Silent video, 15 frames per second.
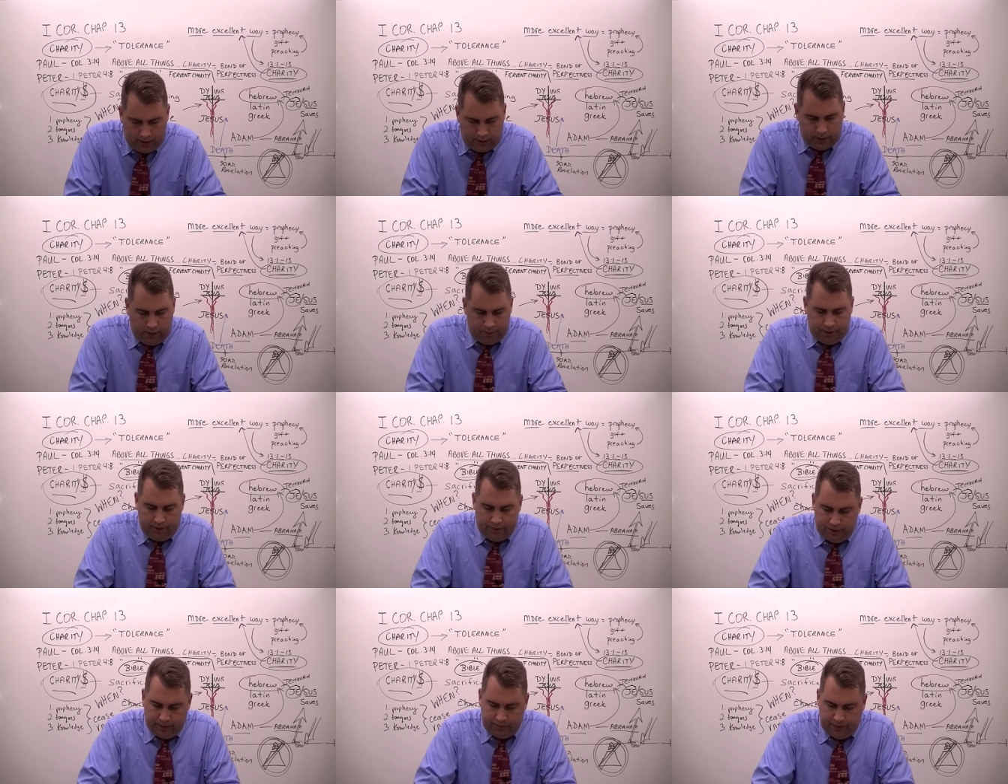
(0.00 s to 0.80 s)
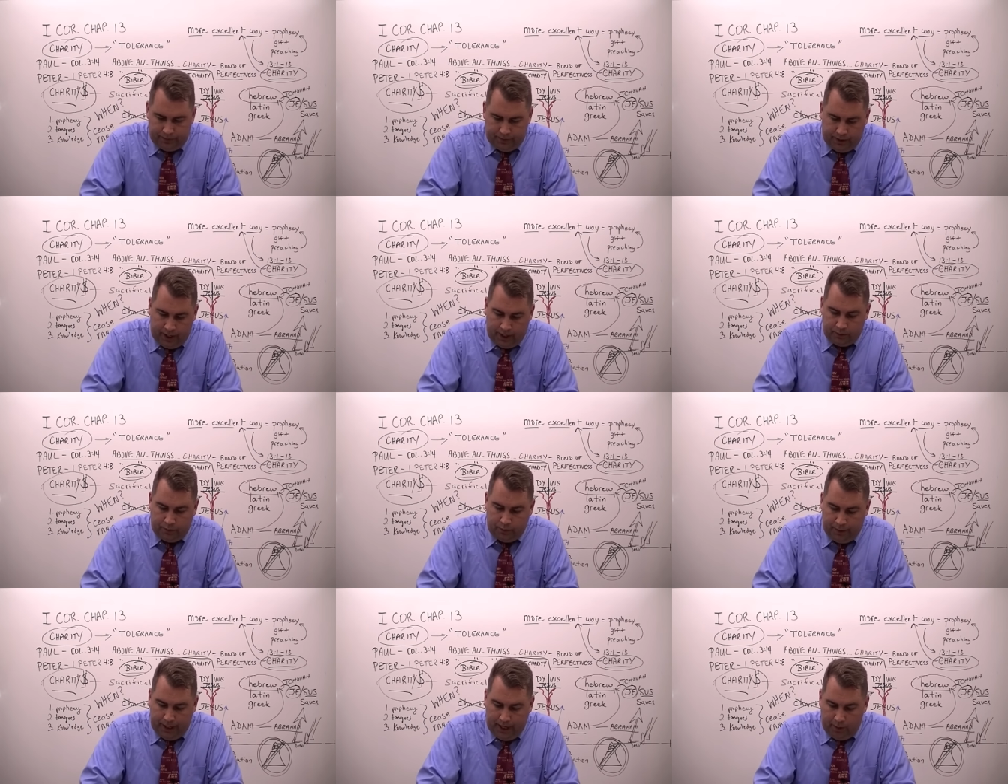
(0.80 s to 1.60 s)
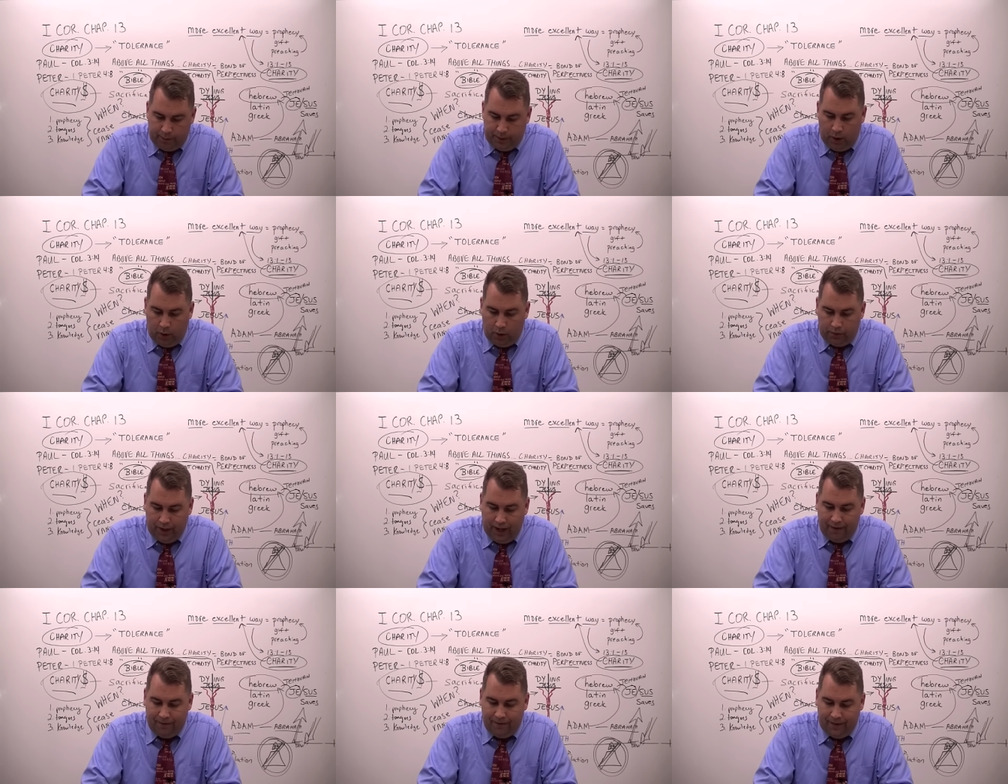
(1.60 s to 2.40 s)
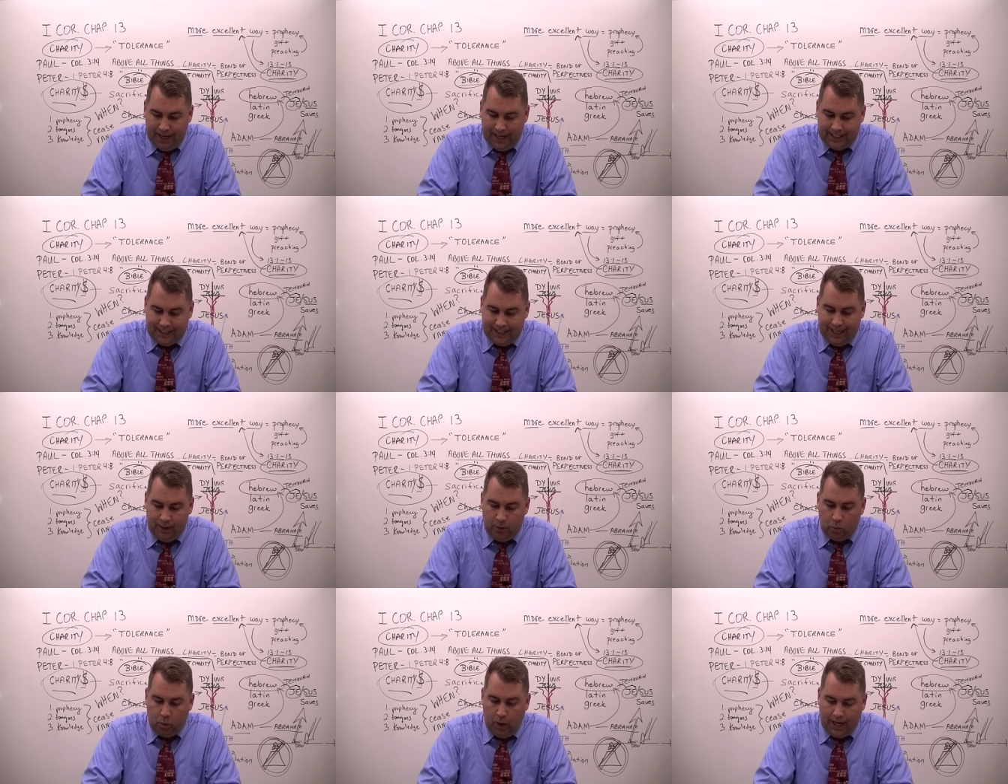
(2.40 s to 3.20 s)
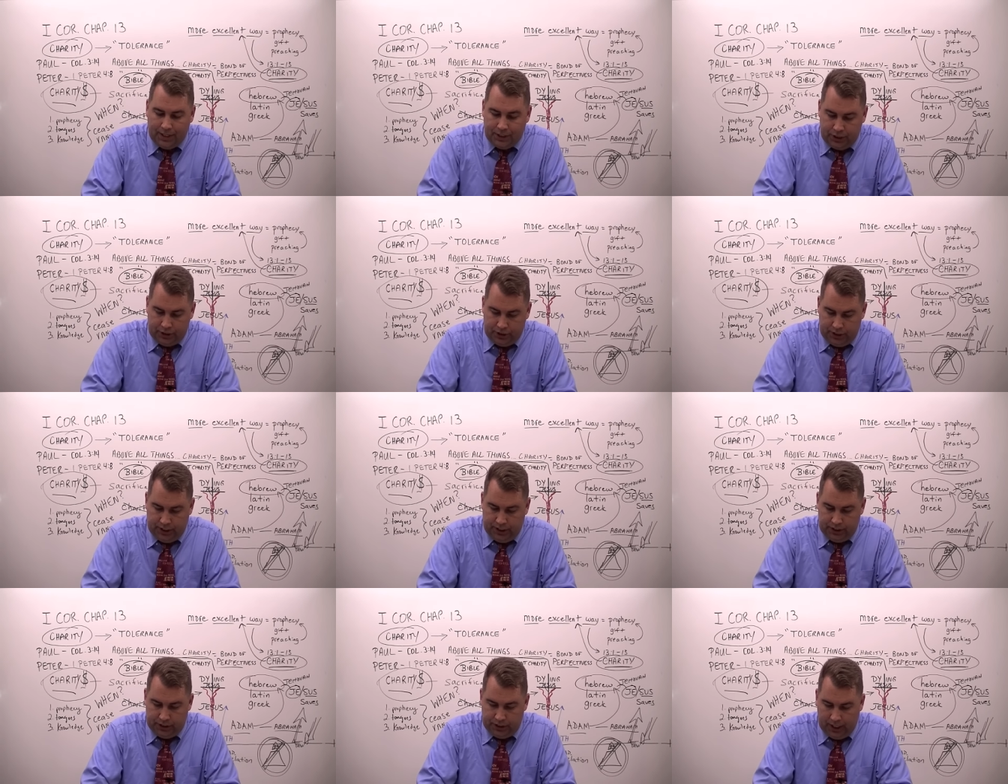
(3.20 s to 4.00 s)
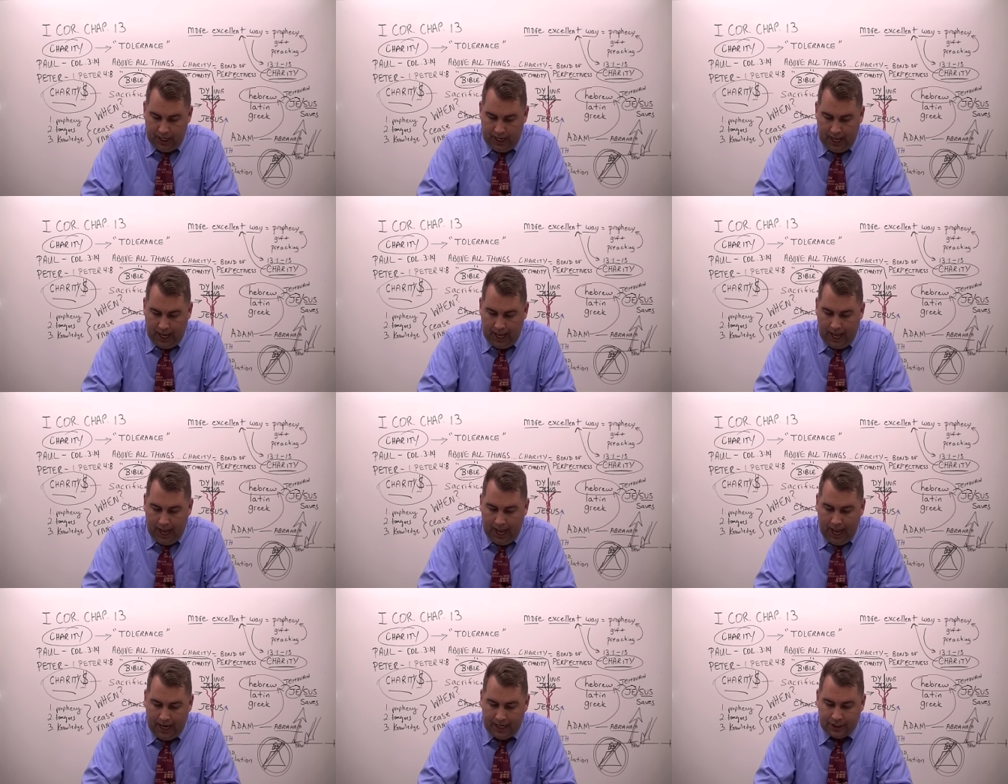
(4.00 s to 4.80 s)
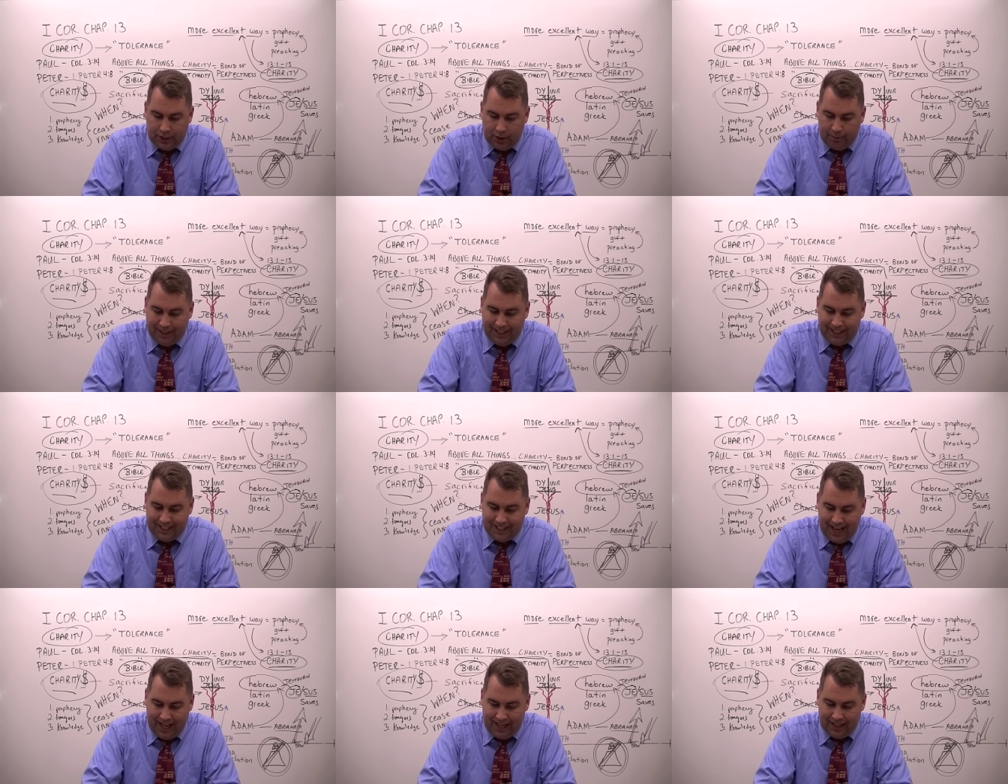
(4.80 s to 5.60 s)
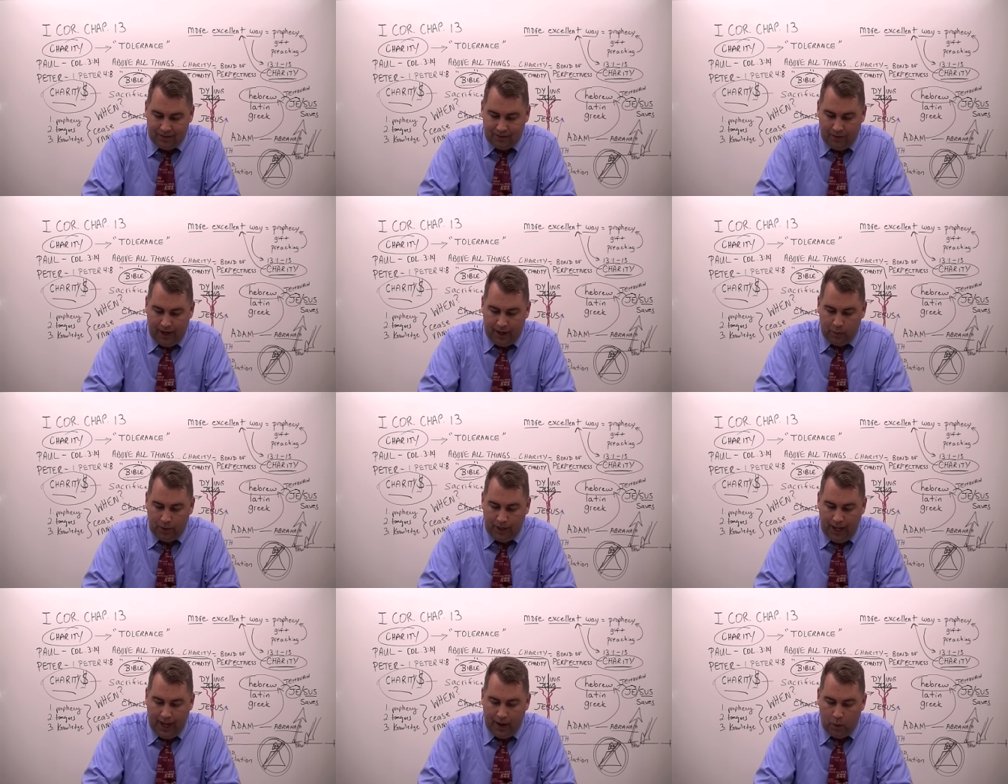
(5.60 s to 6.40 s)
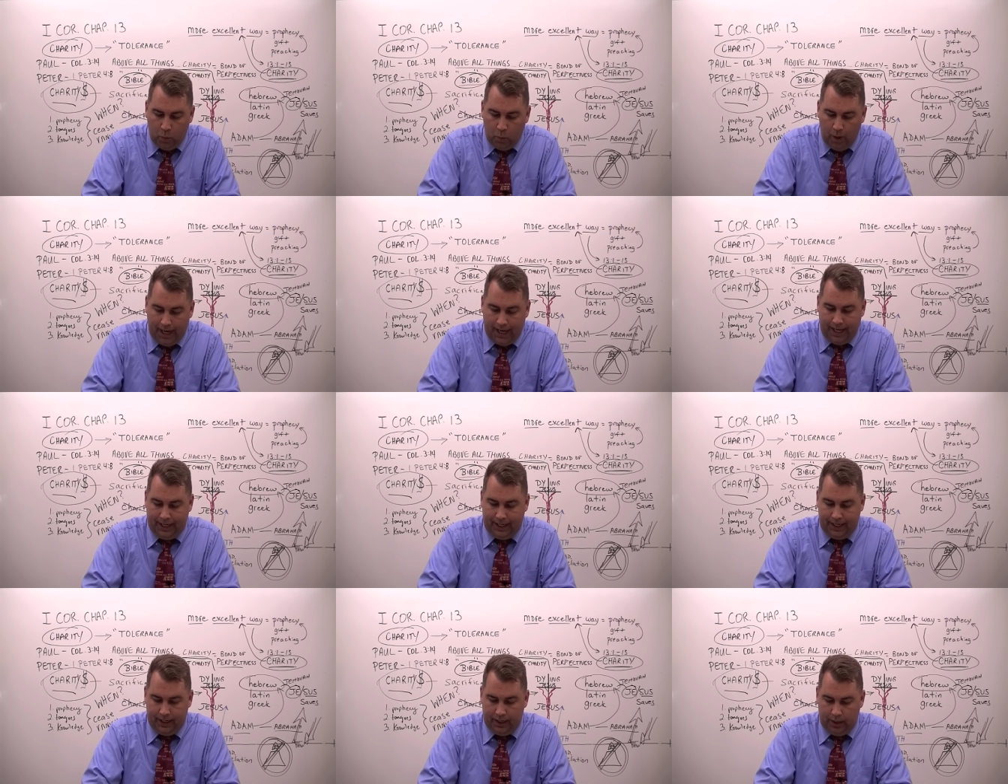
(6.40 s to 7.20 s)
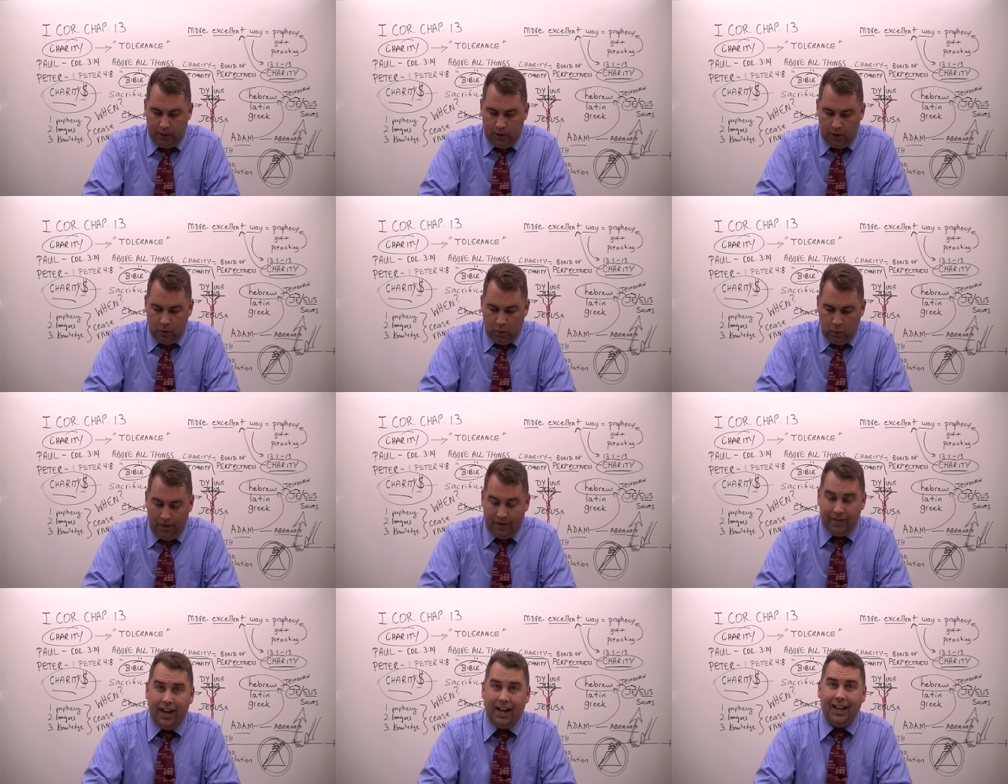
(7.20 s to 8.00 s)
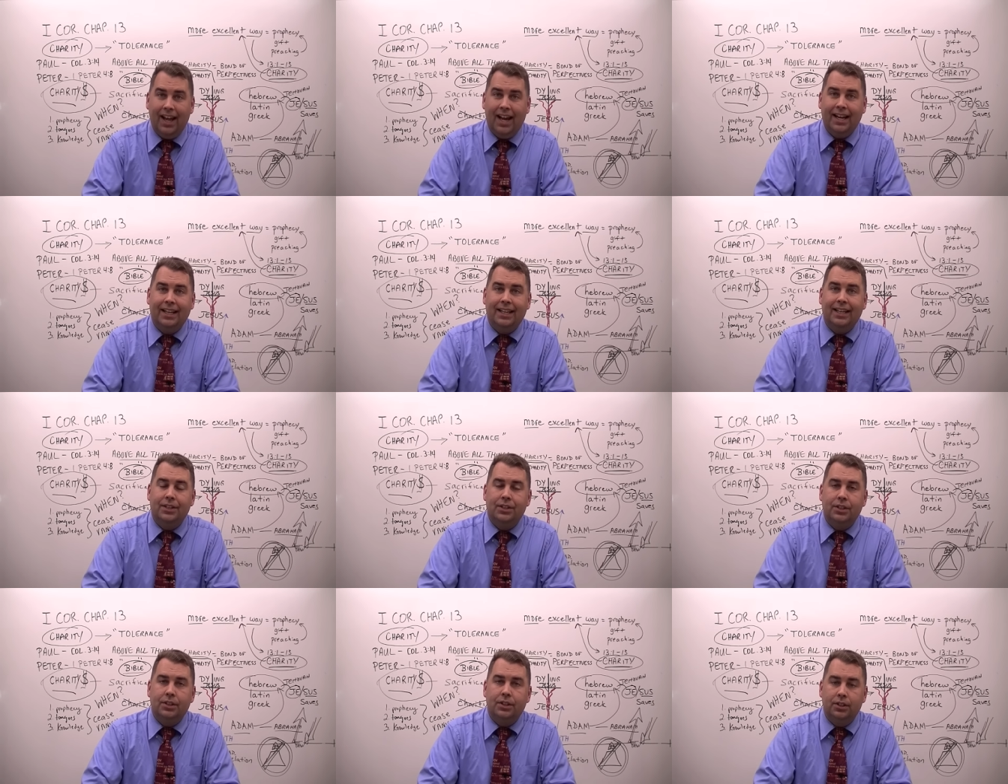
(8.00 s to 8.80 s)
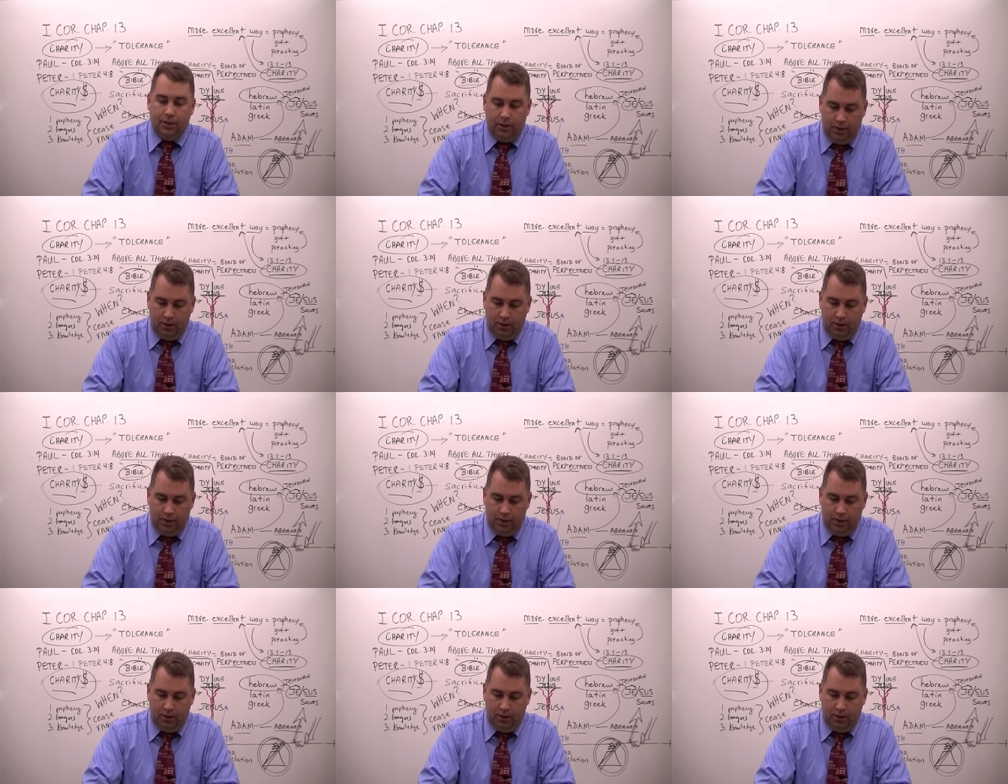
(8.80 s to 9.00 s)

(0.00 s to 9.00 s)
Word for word: In Psalm 17 15, As for me, I will behold thy face in righteousness I shall be satisfied when I awake with thy likeness.